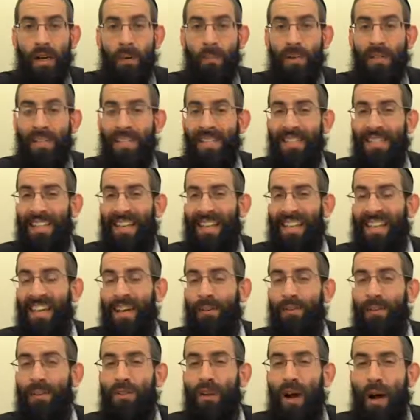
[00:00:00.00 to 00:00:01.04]
but since a
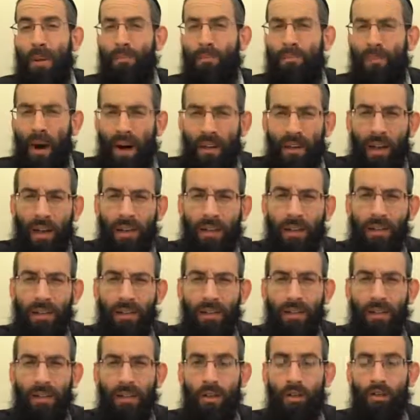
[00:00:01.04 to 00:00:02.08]
chiyuv midrabanan,
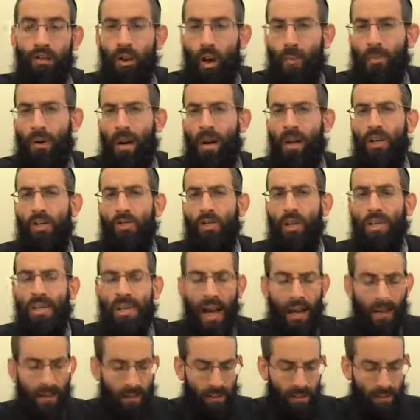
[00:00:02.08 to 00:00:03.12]
no bracha is
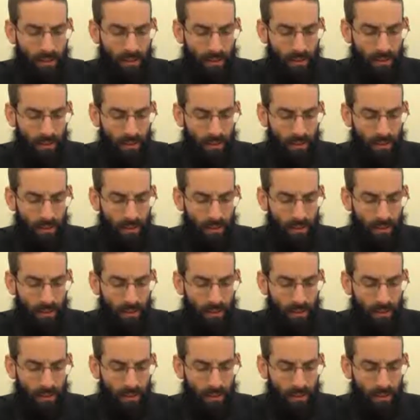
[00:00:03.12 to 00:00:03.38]
recited.